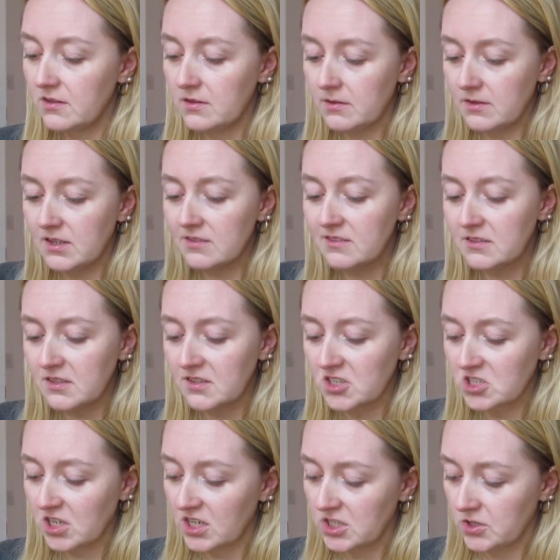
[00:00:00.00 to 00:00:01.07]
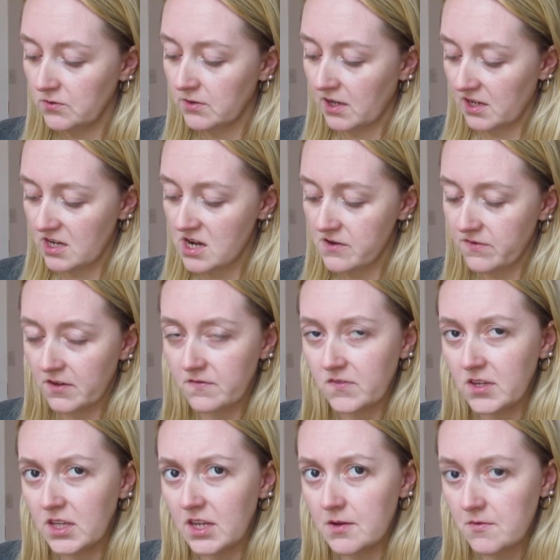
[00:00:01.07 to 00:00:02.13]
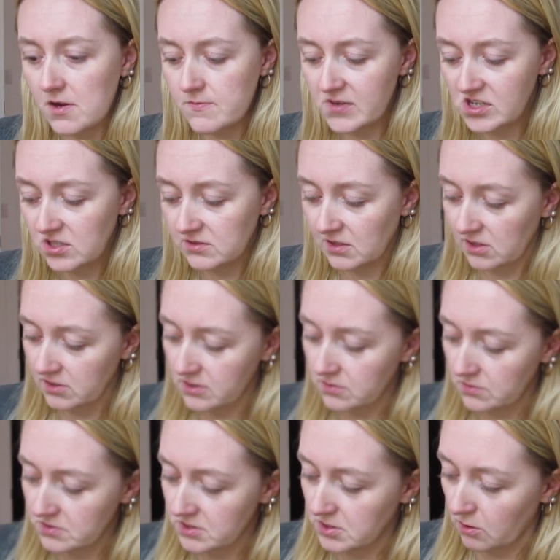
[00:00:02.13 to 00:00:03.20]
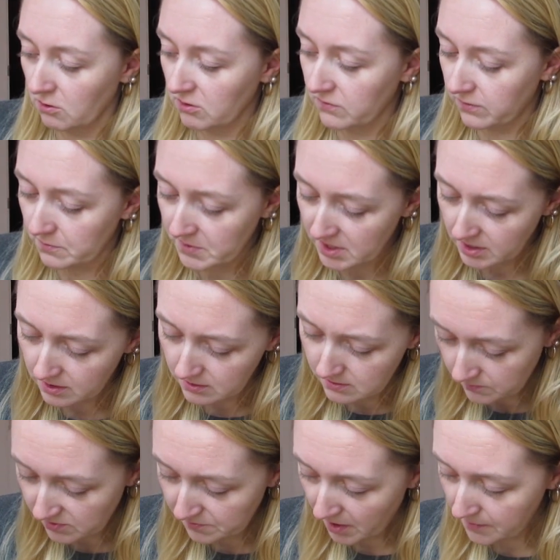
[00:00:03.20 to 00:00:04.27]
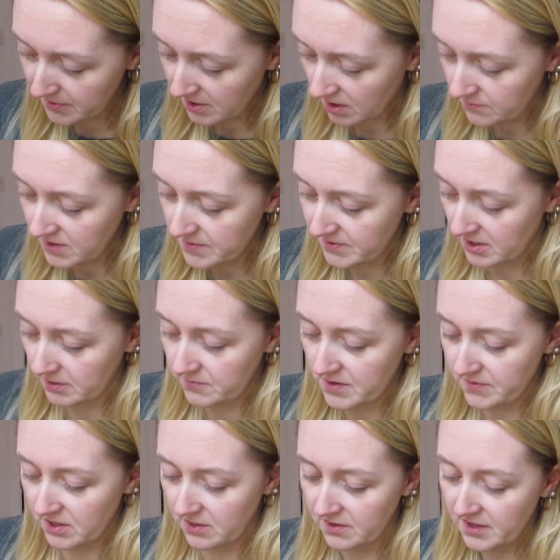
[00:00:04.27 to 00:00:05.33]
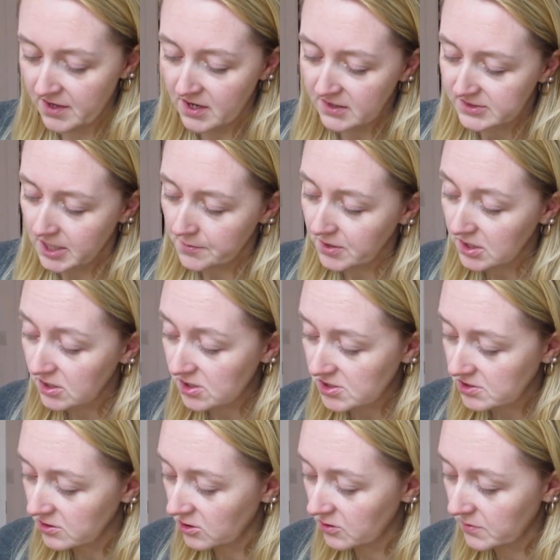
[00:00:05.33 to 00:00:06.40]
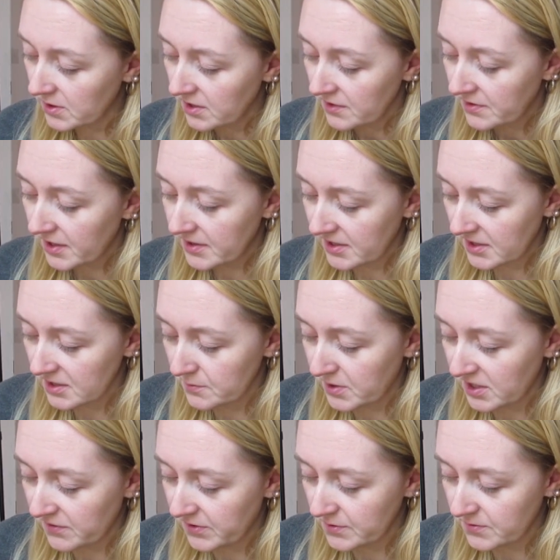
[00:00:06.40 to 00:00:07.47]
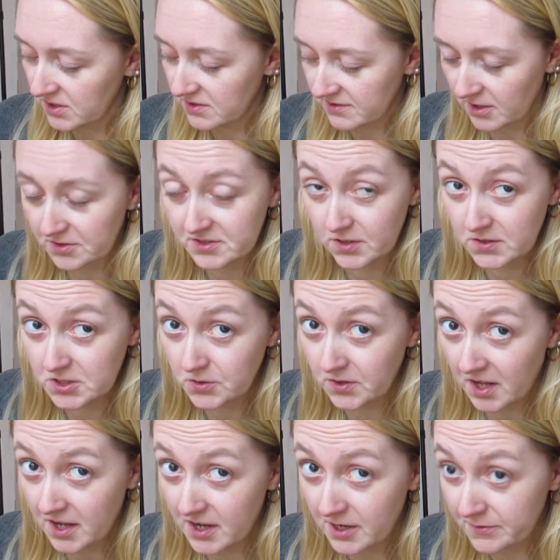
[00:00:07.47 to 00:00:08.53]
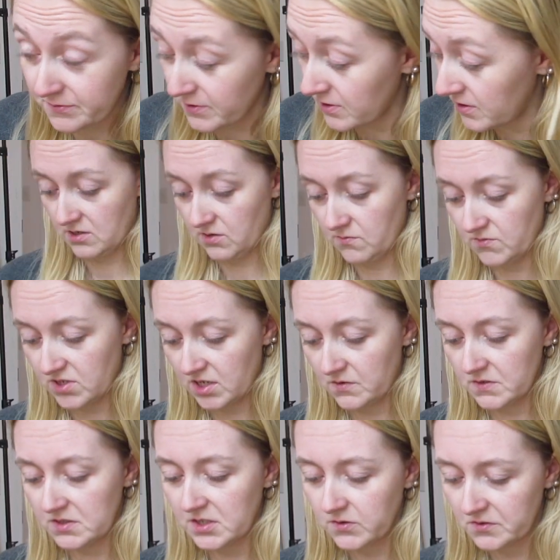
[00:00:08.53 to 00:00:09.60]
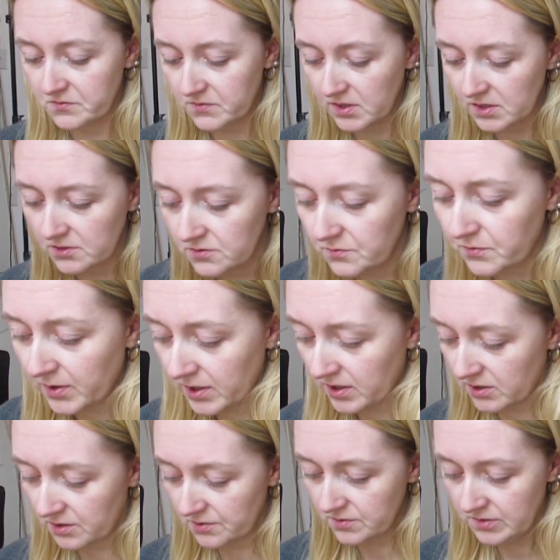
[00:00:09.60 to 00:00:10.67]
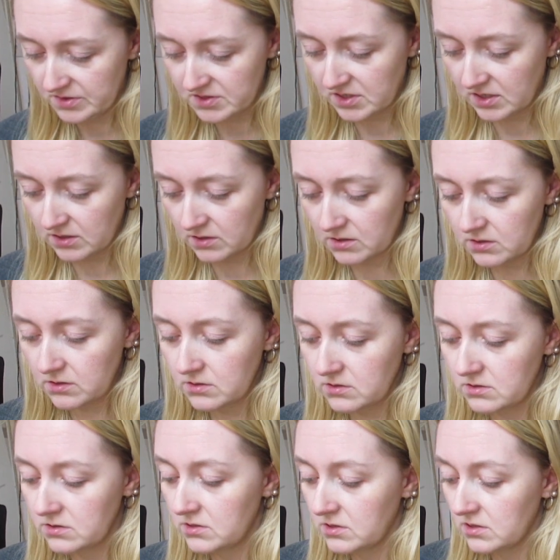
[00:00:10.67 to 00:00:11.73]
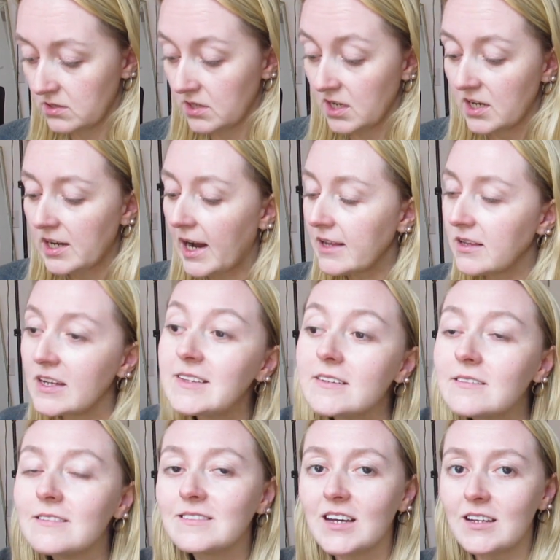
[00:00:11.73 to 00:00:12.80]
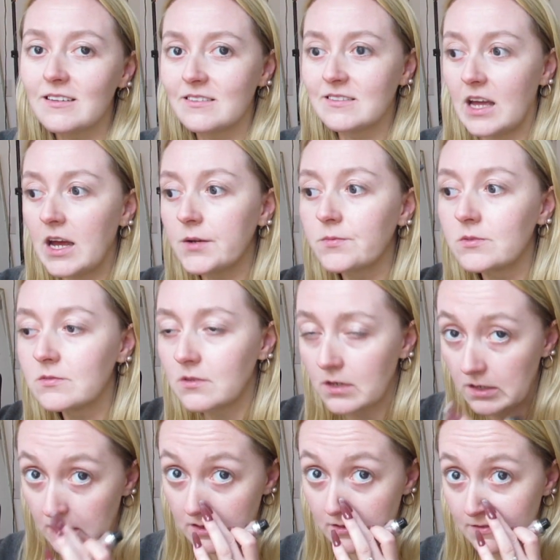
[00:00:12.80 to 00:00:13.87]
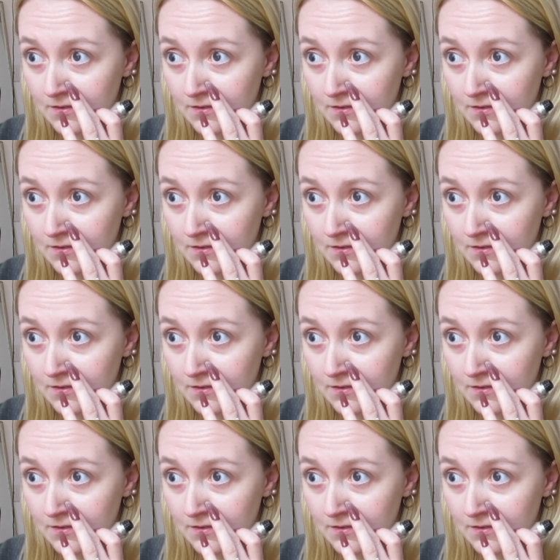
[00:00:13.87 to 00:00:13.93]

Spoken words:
This is in the shade 2.5. I feel like it might be just a little dark for me, but maybe not, maybe not, maybe not. So I'm gonna assume that the other Benefit one is also a 2.5, but I was going with my little brow setter. I like this. It's got a side with, like, it's